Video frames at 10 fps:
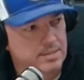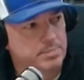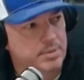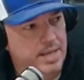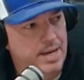
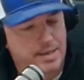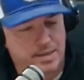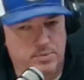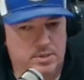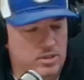Let's play
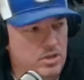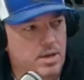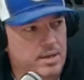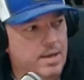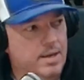hockey. Well, it
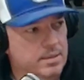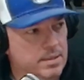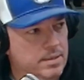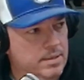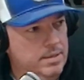caught
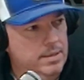on,